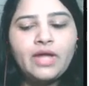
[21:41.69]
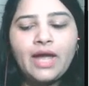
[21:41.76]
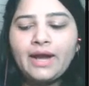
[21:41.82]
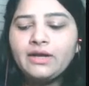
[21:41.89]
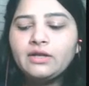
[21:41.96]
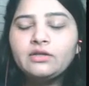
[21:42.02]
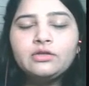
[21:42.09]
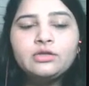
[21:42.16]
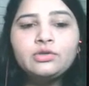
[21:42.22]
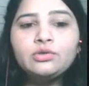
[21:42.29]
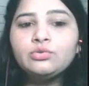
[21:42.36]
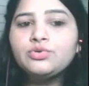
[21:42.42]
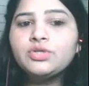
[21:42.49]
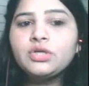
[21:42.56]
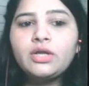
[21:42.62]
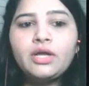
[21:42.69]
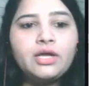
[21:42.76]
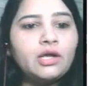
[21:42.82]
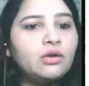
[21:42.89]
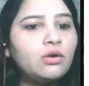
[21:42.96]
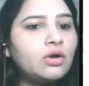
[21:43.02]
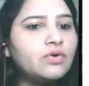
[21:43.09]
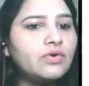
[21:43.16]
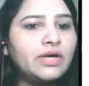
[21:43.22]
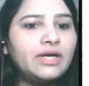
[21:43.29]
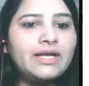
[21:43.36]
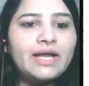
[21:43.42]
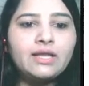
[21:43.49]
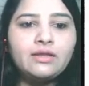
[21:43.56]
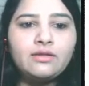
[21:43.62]
And in conclusion, I cannot
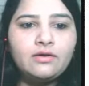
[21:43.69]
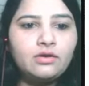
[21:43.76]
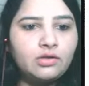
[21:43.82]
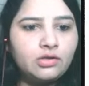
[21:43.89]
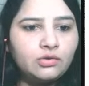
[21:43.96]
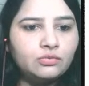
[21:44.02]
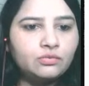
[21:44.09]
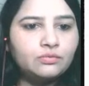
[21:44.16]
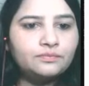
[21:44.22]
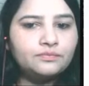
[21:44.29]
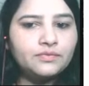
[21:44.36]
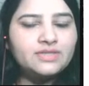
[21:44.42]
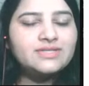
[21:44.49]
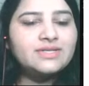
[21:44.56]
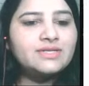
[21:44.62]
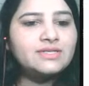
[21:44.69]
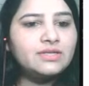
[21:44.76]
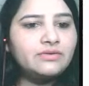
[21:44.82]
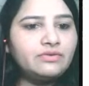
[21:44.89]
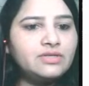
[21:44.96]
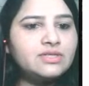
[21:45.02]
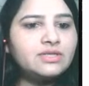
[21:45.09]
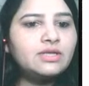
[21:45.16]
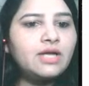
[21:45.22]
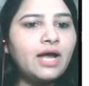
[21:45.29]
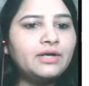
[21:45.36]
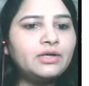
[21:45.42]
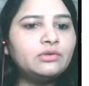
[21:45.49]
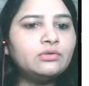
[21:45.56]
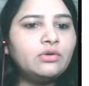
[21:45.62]
write anything new. This is the reason
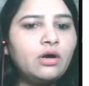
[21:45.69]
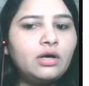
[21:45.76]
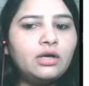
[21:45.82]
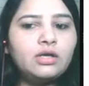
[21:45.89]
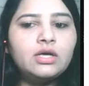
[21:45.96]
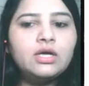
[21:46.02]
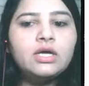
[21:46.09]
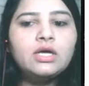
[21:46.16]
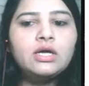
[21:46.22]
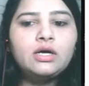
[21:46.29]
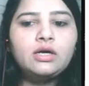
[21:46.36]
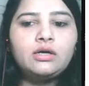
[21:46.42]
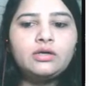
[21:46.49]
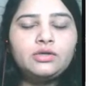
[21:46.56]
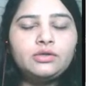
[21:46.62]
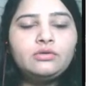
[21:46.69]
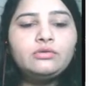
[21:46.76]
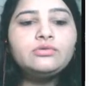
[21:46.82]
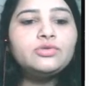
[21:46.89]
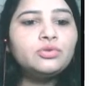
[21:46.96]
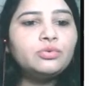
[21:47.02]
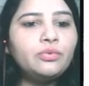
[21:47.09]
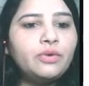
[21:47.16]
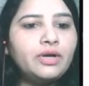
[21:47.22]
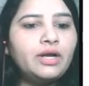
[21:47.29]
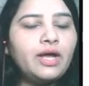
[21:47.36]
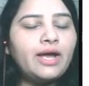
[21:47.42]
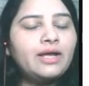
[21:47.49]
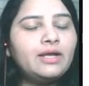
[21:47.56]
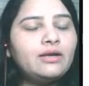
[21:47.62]
I do not do it.
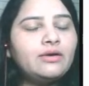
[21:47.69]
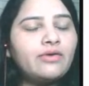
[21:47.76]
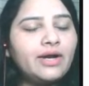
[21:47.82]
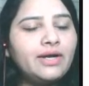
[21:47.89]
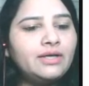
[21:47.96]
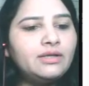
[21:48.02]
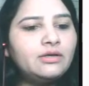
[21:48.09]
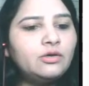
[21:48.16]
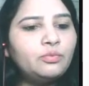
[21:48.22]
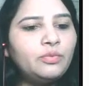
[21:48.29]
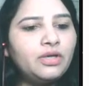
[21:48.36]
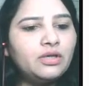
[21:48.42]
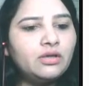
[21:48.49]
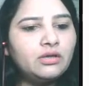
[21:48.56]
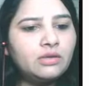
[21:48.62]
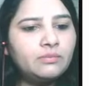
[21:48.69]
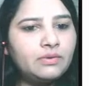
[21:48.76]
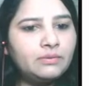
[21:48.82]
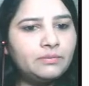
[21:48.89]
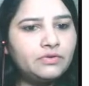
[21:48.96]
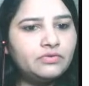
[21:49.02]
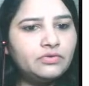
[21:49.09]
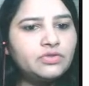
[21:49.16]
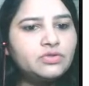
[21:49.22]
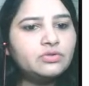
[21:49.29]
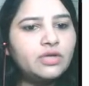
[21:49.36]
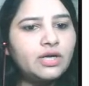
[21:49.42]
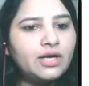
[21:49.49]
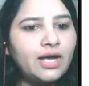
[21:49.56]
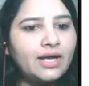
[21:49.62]
I'll write the opinion in the BP3
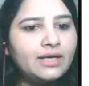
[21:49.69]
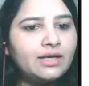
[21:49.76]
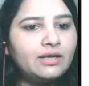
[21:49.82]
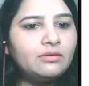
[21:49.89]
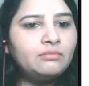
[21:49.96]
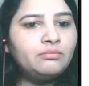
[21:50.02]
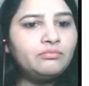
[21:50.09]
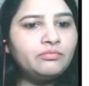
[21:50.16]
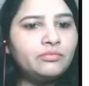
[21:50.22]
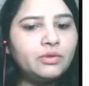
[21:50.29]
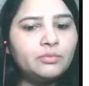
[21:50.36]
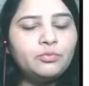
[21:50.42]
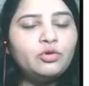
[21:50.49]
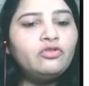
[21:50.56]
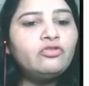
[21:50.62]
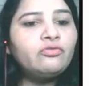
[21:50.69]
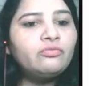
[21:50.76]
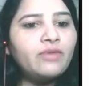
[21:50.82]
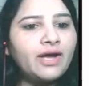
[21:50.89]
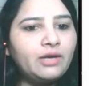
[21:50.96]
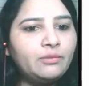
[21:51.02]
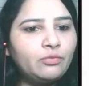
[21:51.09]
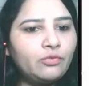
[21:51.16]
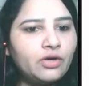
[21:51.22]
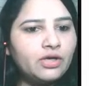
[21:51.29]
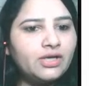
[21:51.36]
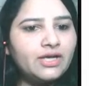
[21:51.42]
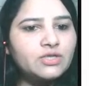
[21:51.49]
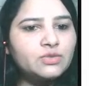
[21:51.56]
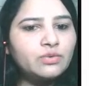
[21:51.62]
so that I can prove my
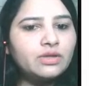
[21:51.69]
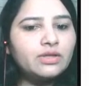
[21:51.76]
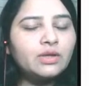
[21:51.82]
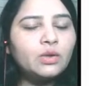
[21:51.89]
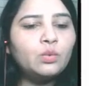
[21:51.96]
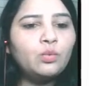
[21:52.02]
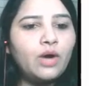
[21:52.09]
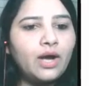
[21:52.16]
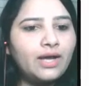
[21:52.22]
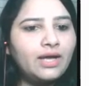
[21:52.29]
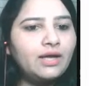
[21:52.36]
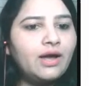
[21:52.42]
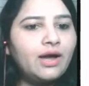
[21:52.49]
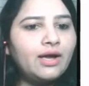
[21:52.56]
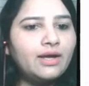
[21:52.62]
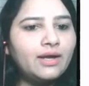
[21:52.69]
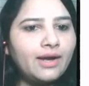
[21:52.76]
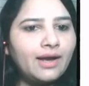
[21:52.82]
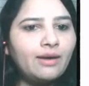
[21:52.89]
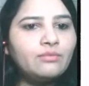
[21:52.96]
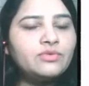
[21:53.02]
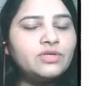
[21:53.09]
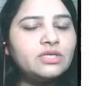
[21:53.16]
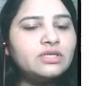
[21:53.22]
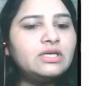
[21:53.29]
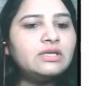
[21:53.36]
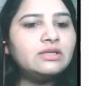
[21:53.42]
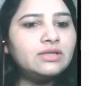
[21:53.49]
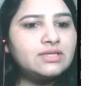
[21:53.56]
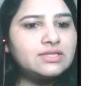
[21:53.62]
point as well, that why I am
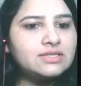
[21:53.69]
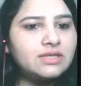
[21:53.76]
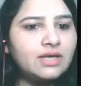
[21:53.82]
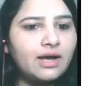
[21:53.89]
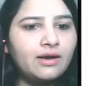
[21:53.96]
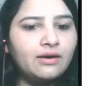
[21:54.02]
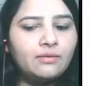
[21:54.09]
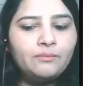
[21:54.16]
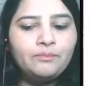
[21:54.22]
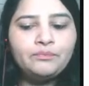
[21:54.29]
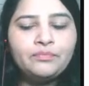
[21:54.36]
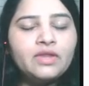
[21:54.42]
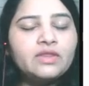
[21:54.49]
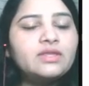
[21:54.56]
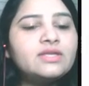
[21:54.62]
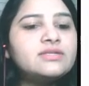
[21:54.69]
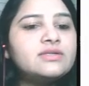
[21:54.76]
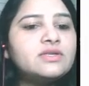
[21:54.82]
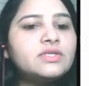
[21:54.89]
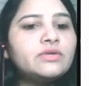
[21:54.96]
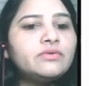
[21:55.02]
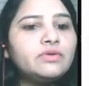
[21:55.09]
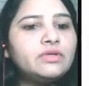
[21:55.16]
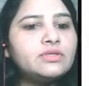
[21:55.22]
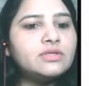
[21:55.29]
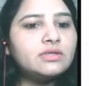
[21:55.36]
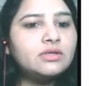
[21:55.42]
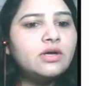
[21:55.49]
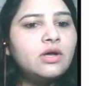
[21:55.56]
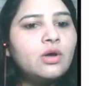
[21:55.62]
taking this stand. This is the
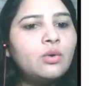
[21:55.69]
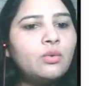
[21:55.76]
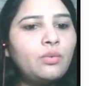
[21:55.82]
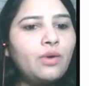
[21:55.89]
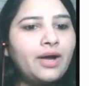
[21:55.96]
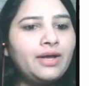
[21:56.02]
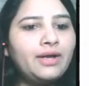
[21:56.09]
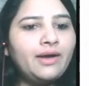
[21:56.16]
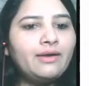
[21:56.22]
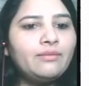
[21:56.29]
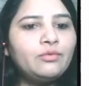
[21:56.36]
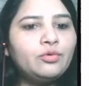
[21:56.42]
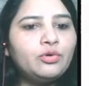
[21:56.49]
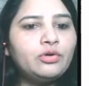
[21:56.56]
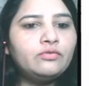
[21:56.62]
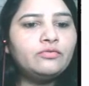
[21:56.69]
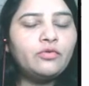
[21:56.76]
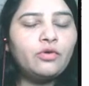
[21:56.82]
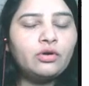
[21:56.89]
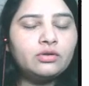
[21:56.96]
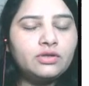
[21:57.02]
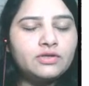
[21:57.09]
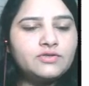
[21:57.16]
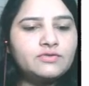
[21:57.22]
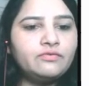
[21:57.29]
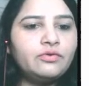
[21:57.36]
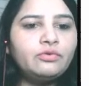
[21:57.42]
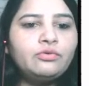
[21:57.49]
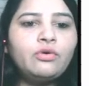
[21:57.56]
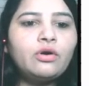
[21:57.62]
reason why I'm going for this
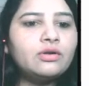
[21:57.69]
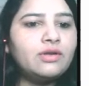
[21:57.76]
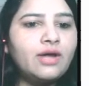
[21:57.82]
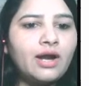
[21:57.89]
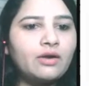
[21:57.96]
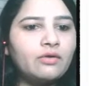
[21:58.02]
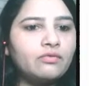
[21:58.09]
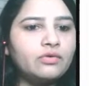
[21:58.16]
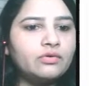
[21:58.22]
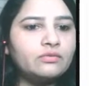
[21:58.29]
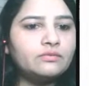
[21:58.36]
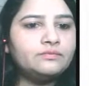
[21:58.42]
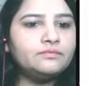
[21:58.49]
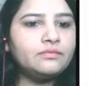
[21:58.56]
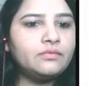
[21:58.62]
view or that view.